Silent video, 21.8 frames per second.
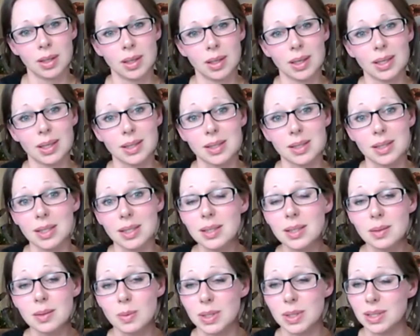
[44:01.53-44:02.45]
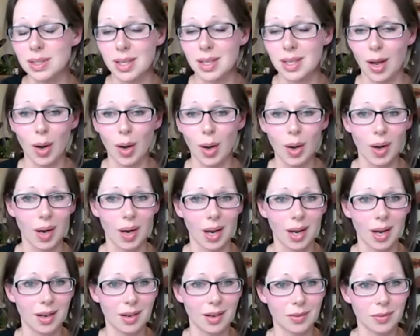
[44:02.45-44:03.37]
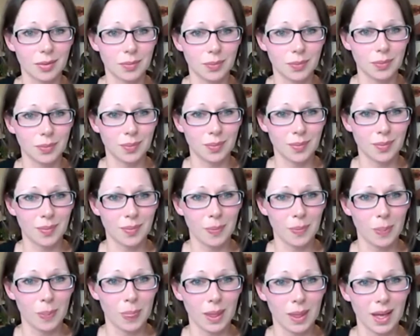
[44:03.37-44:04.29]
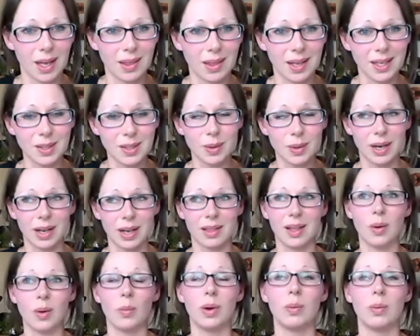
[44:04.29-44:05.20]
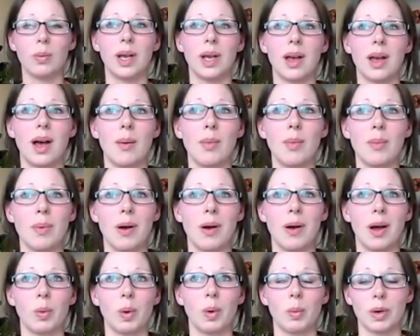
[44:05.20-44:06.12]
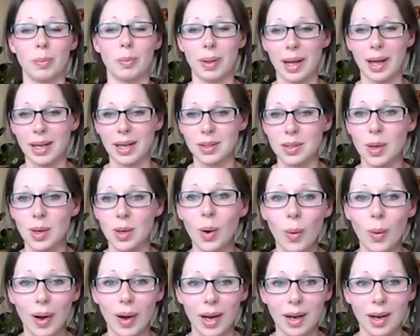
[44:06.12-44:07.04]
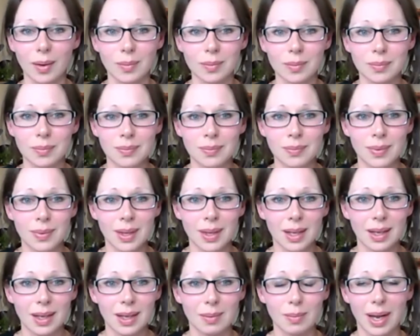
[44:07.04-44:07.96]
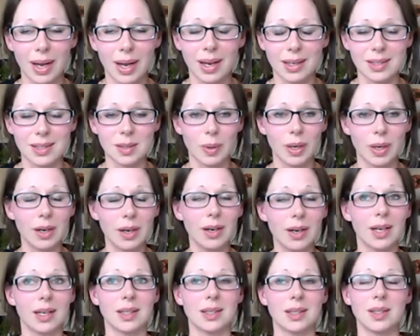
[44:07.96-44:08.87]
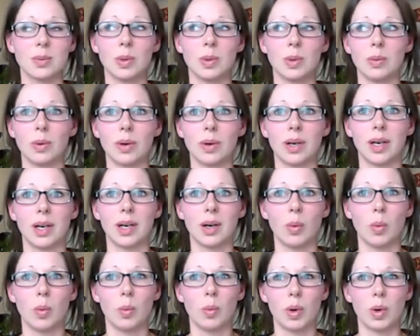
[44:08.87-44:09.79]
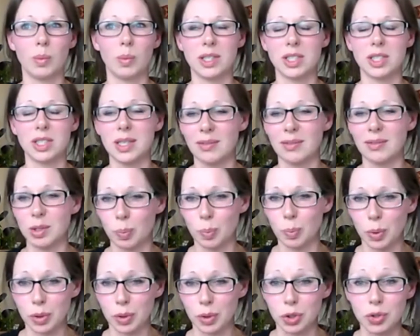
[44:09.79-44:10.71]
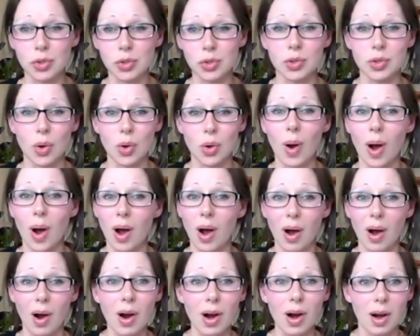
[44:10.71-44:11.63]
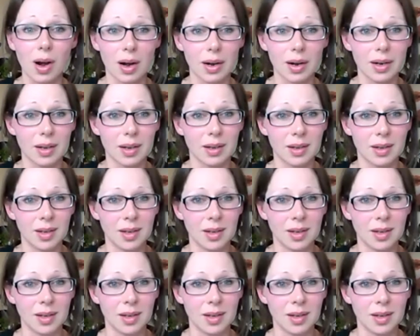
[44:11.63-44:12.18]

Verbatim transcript: Cuz this was scary. And that's what I think when we come upon when we're plateauing, in my experience, when we're when we just have to push so hard